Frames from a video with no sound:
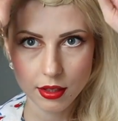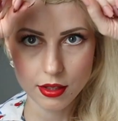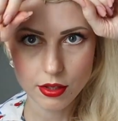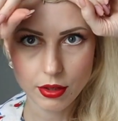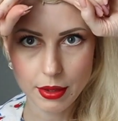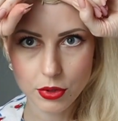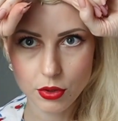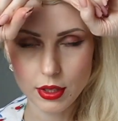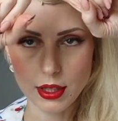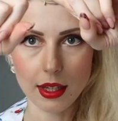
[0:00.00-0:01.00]
So I'm
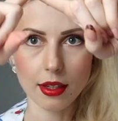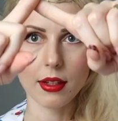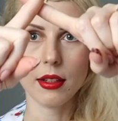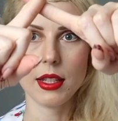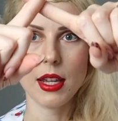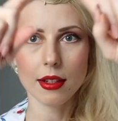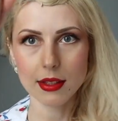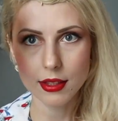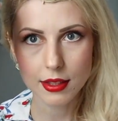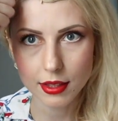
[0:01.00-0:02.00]
doing like
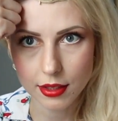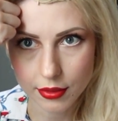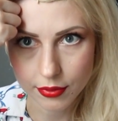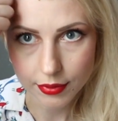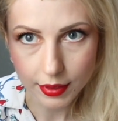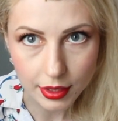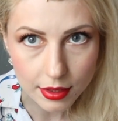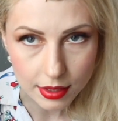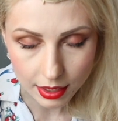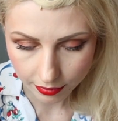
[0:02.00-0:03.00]
X,
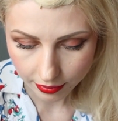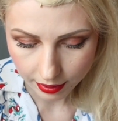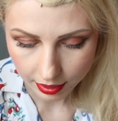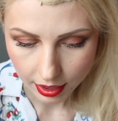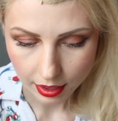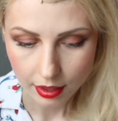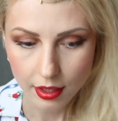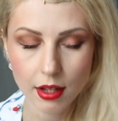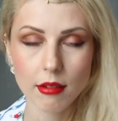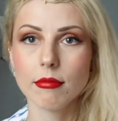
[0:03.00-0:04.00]
you see,
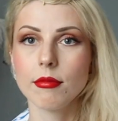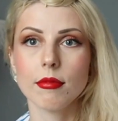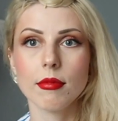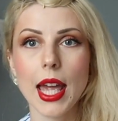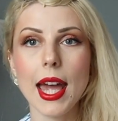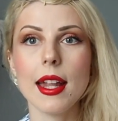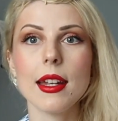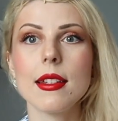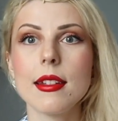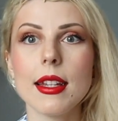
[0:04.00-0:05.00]
and
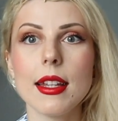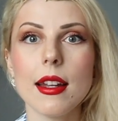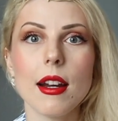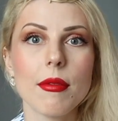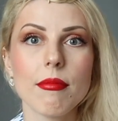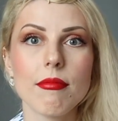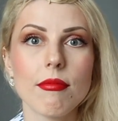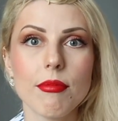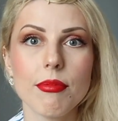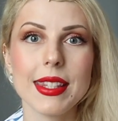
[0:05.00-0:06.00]
their
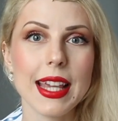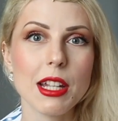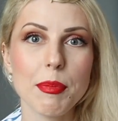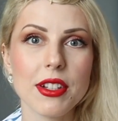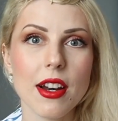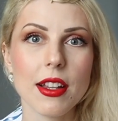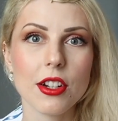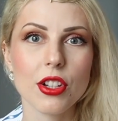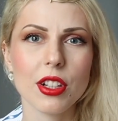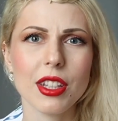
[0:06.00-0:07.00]
set pattern
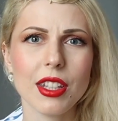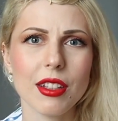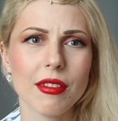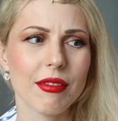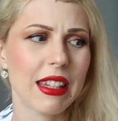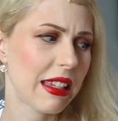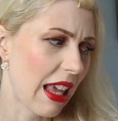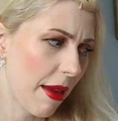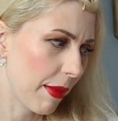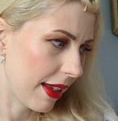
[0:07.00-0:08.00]
actually the
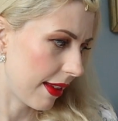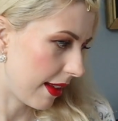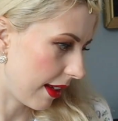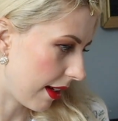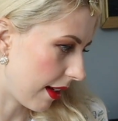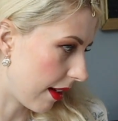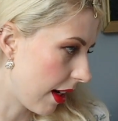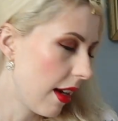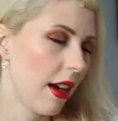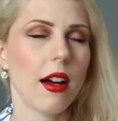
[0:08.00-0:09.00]
same as their
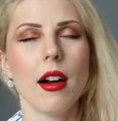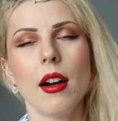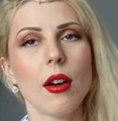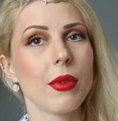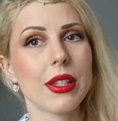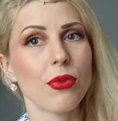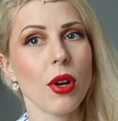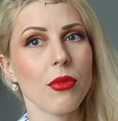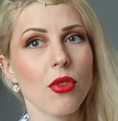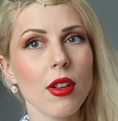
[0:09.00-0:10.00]
with
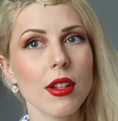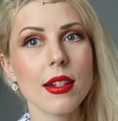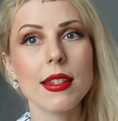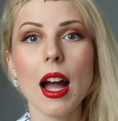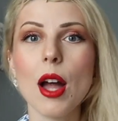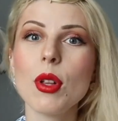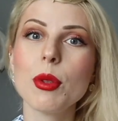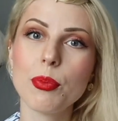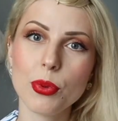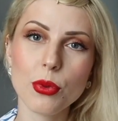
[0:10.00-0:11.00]
foam rollers. I
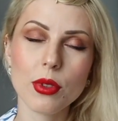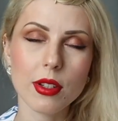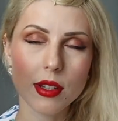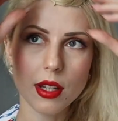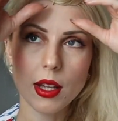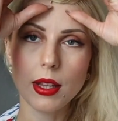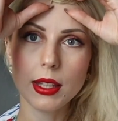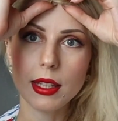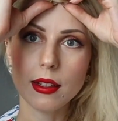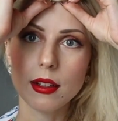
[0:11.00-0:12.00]
will put a
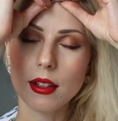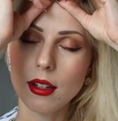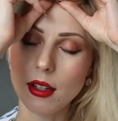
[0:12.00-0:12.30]
link